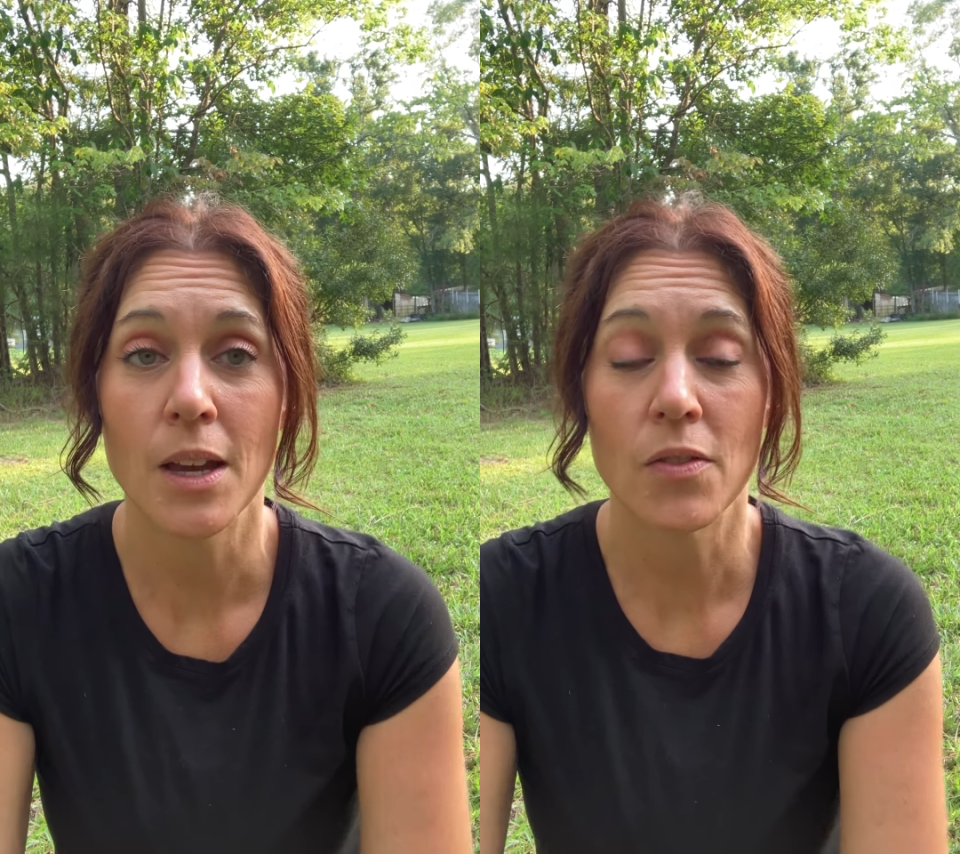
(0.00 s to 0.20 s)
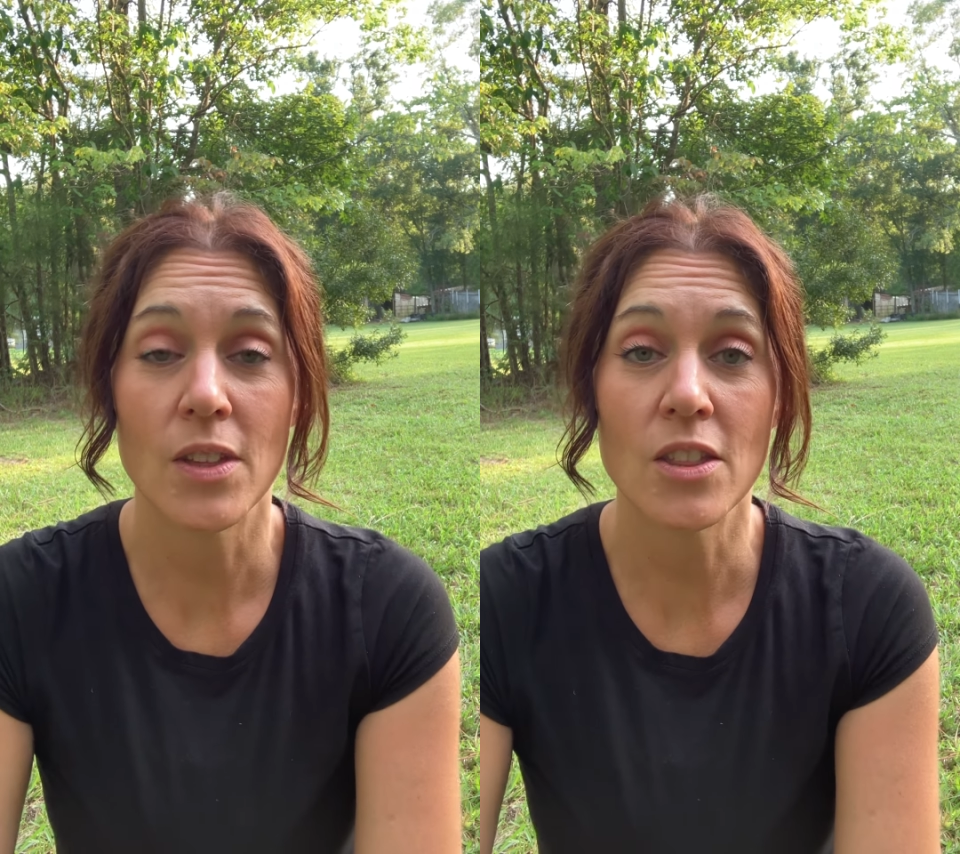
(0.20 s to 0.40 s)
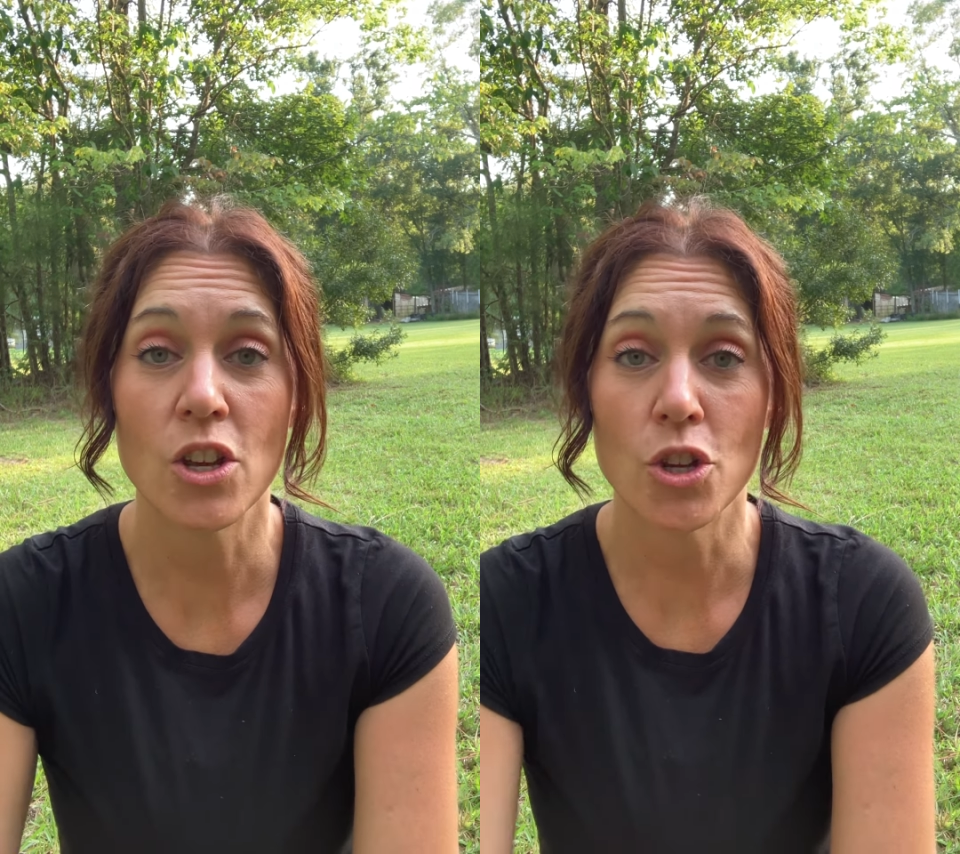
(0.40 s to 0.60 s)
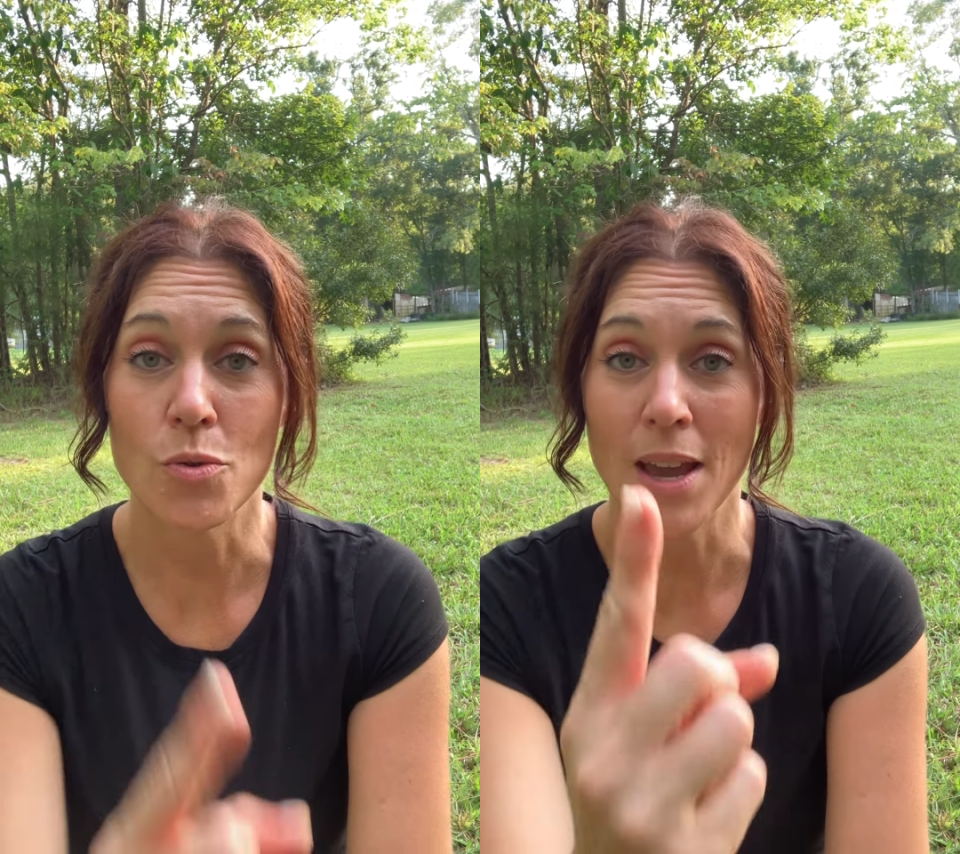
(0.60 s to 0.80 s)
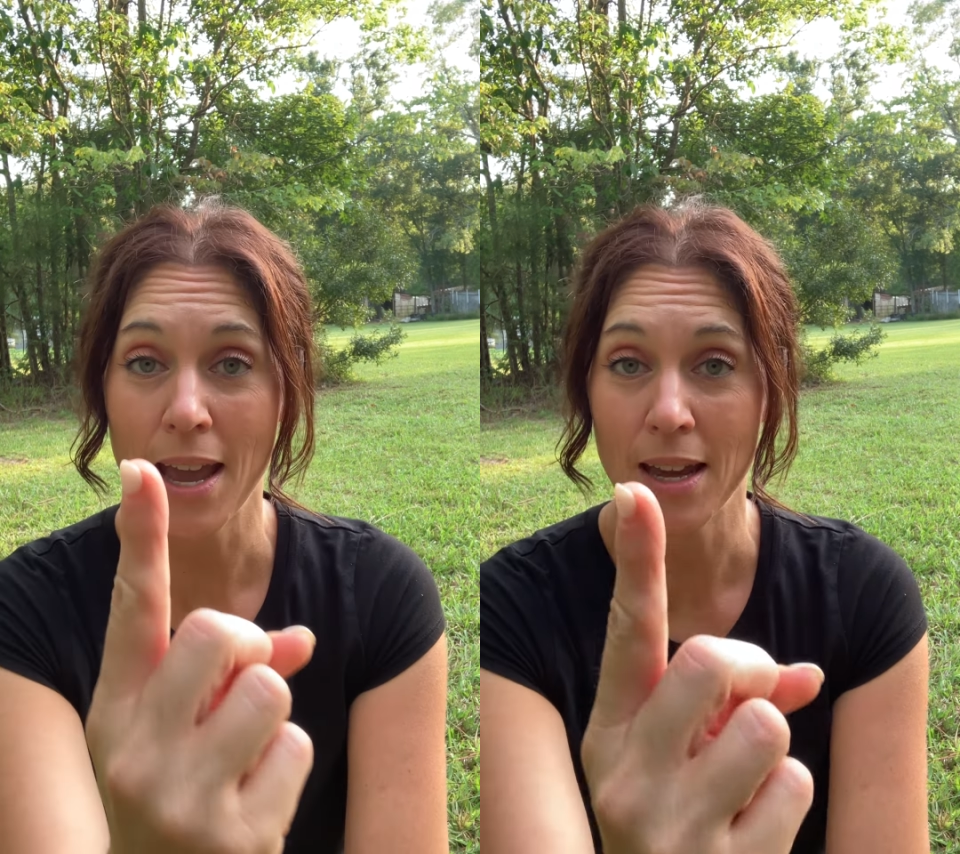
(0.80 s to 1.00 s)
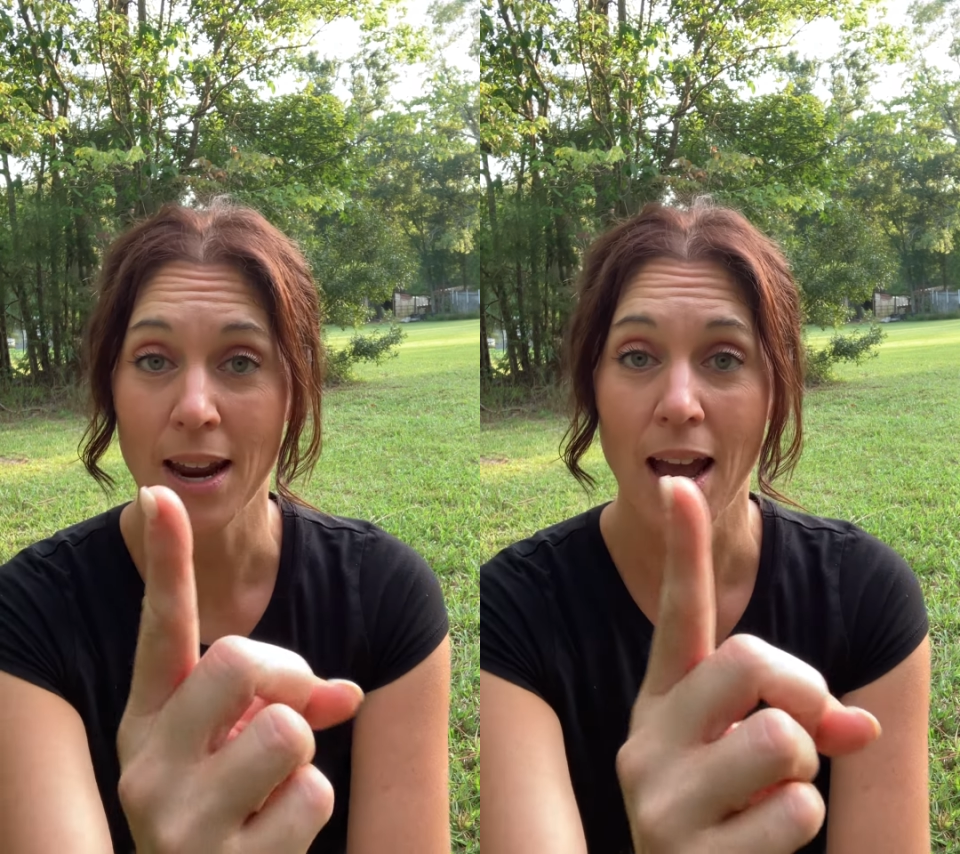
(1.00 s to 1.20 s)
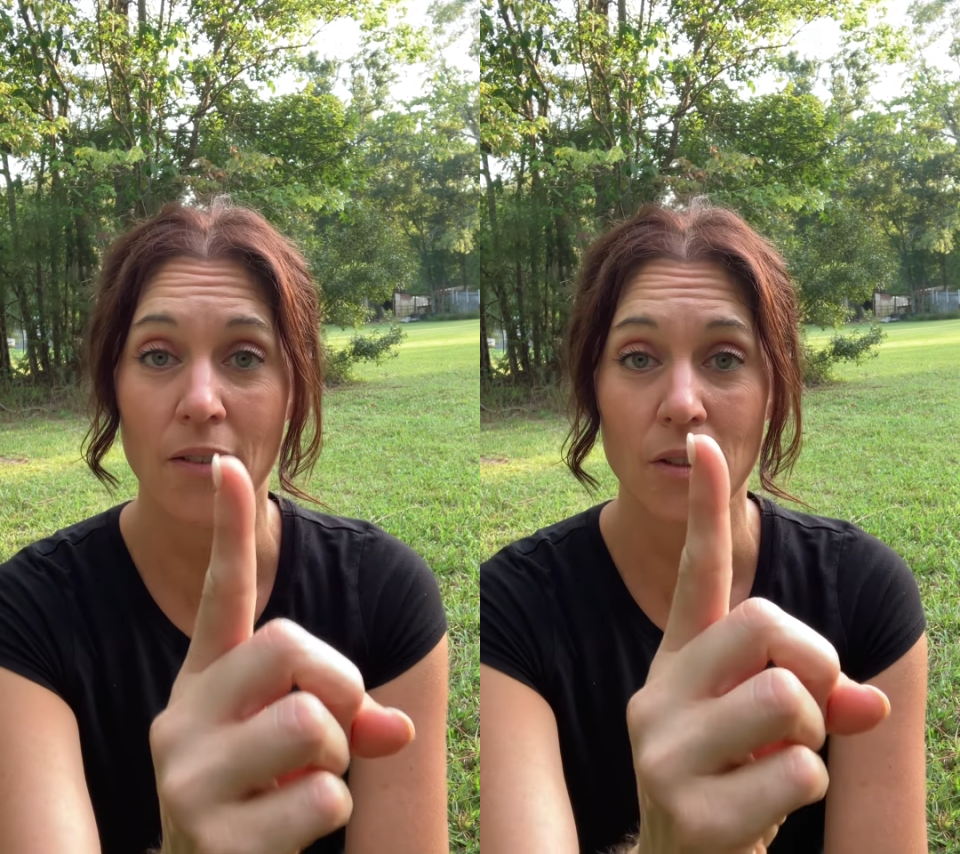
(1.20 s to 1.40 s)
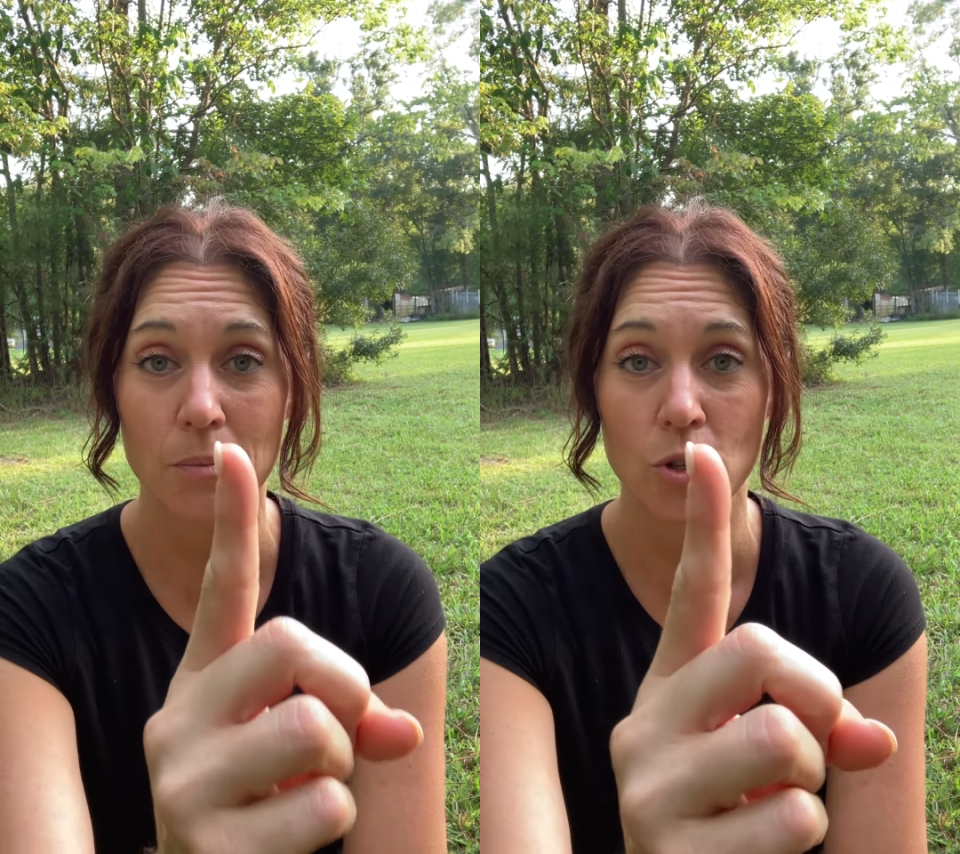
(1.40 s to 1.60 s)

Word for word: thing that you can have them